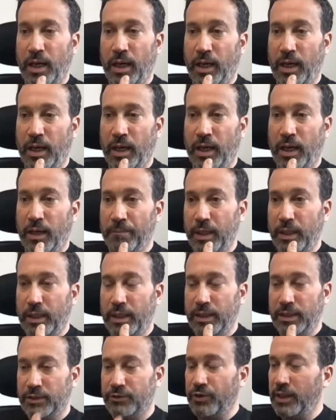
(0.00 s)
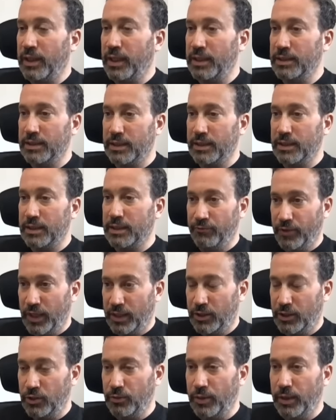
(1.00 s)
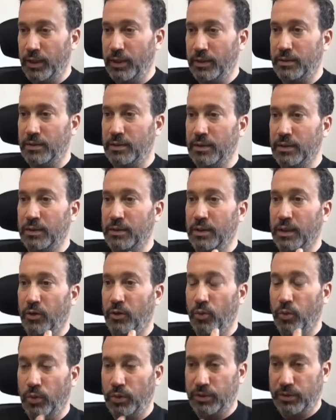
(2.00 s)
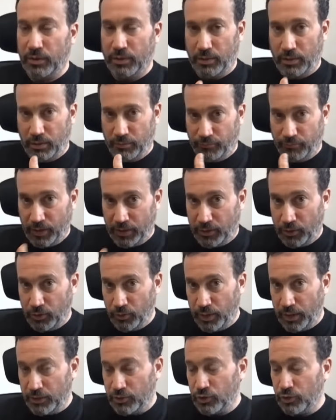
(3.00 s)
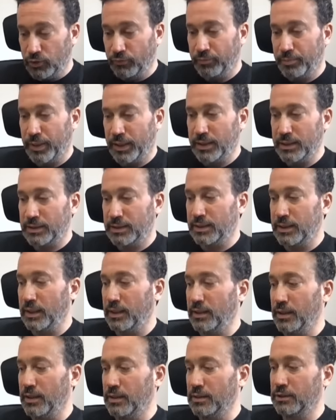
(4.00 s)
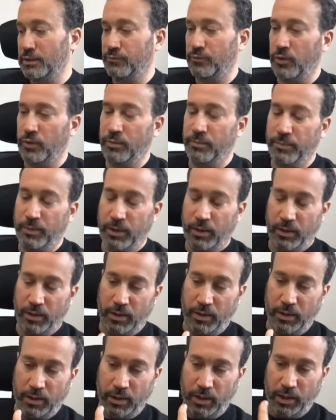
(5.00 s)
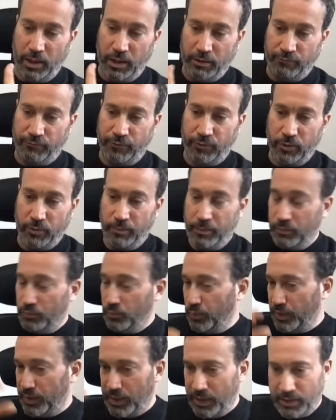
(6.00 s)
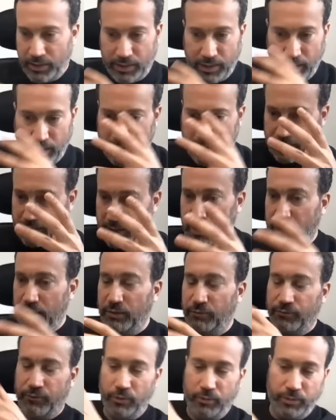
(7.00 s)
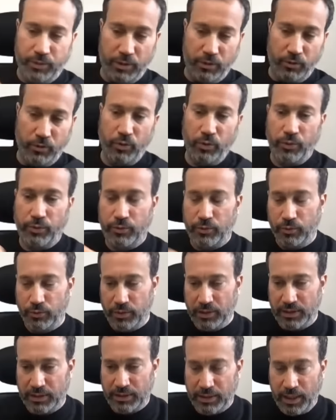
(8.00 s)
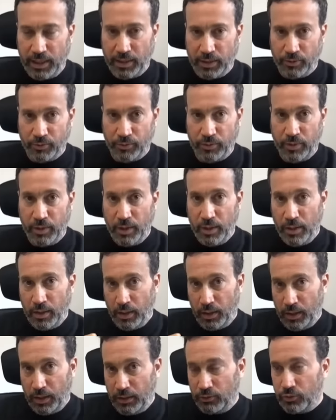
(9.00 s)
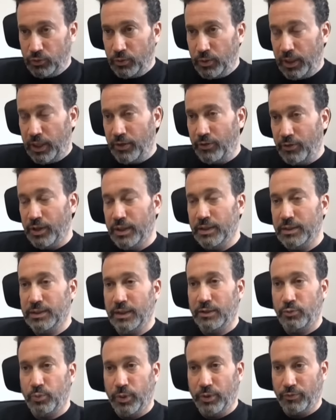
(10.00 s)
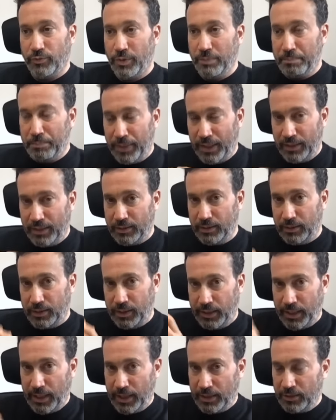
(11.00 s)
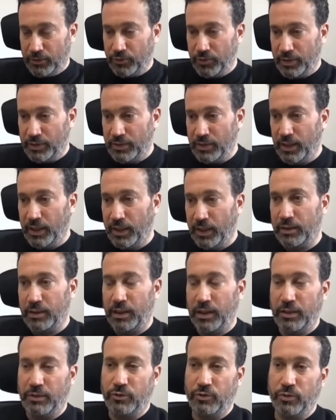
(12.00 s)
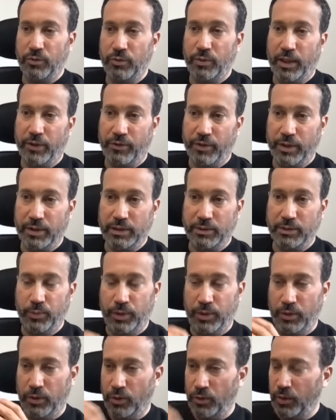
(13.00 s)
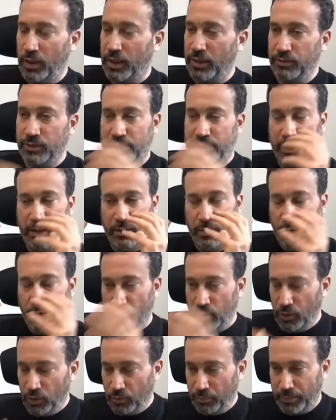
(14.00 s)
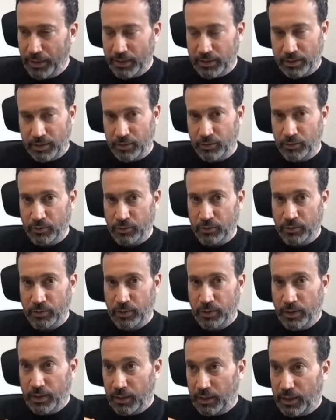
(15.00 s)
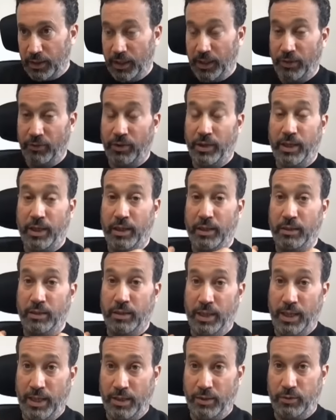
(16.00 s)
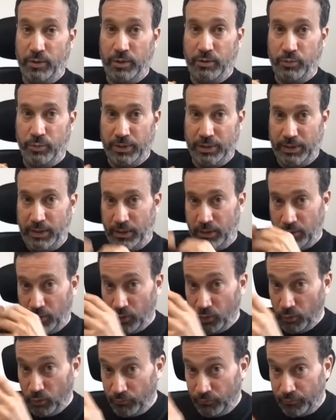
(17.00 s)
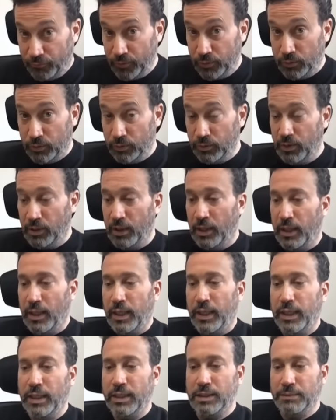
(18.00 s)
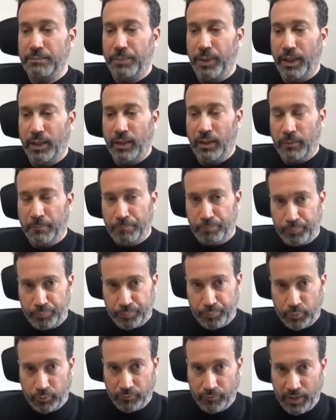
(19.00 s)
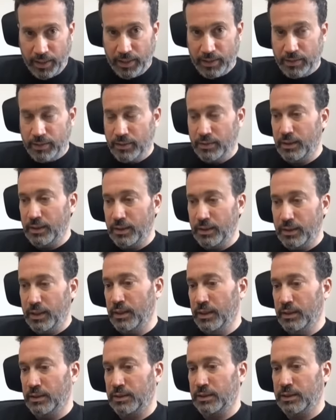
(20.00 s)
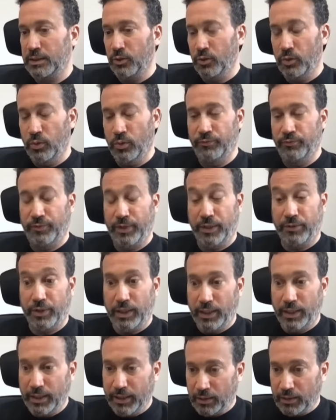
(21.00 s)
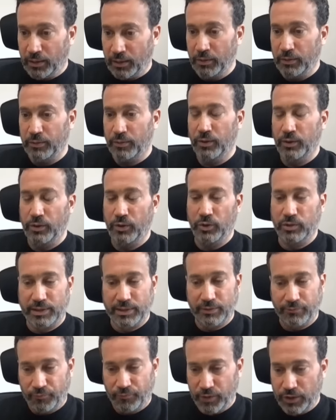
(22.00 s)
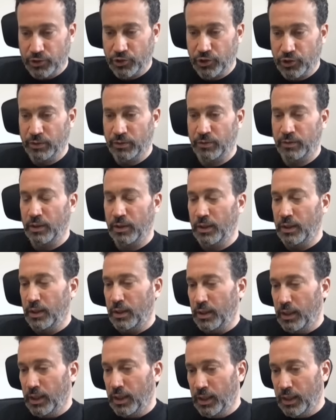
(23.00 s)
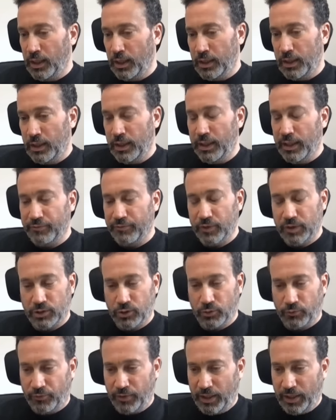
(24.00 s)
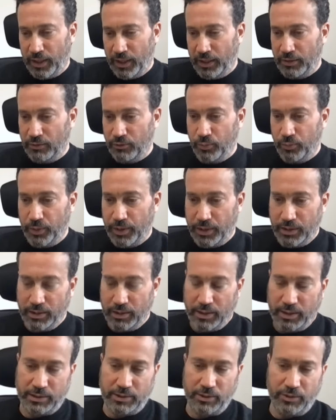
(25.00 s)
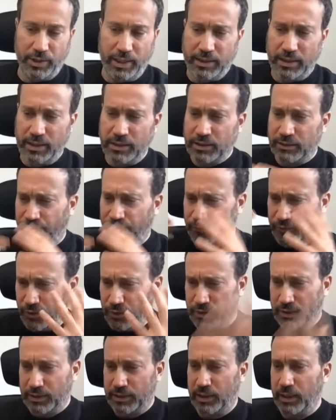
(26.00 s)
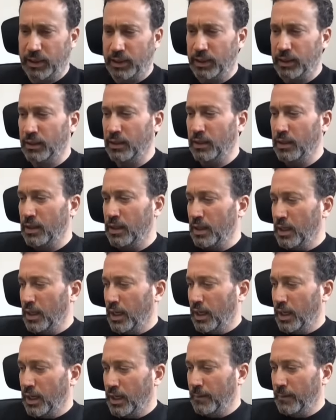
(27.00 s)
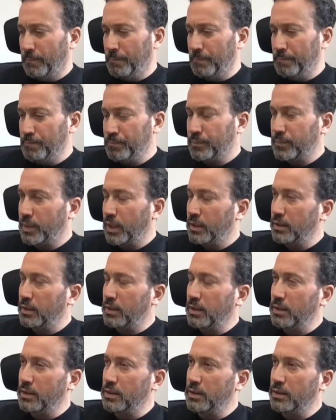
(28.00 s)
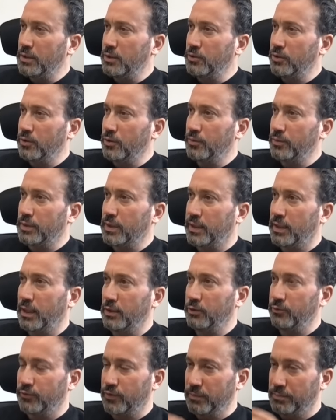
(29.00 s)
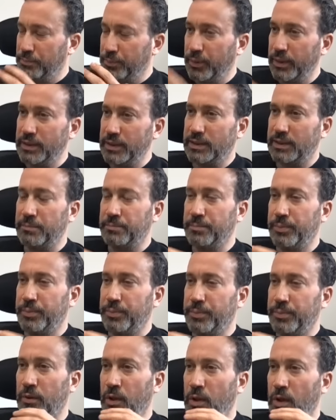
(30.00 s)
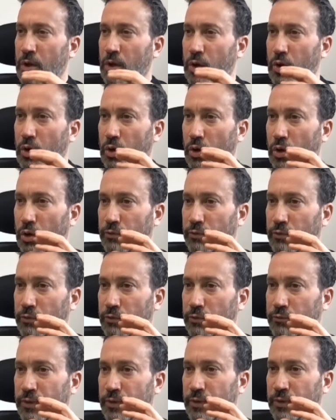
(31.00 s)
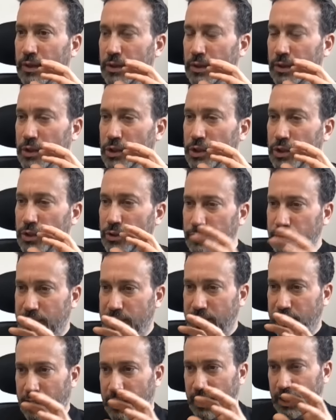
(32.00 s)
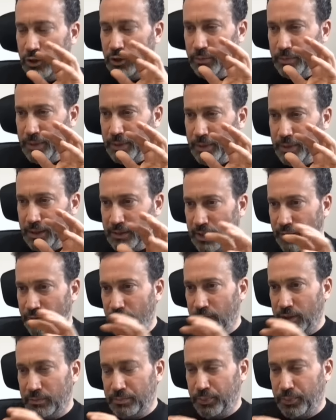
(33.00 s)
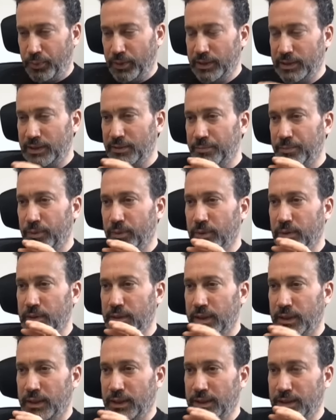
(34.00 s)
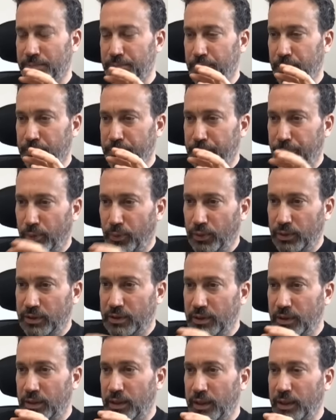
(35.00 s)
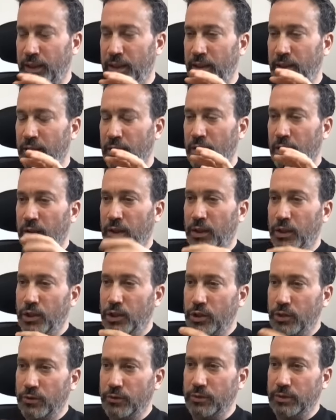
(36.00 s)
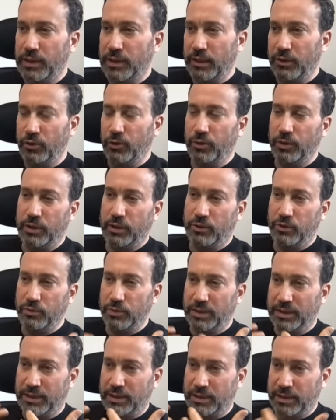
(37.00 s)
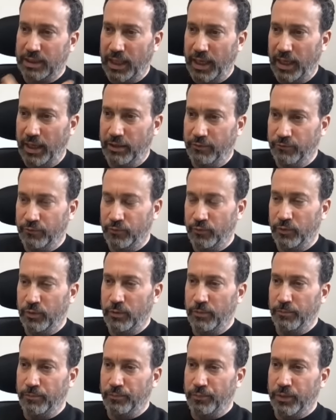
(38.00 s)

Um, Israel has evacuated, ordered the evacuation of Palestinians from uh, from within Gaza from the north to the south into areas that were repeatedly under attack, into areas with no housing, no medical care, and now that we see no food is being provided in it. So, or very little or not sufficient uh, levels of aid within that. So, that is firstly, um, you know, the kind of the principle of using a humanitarian principle that is purportedly used in order to save,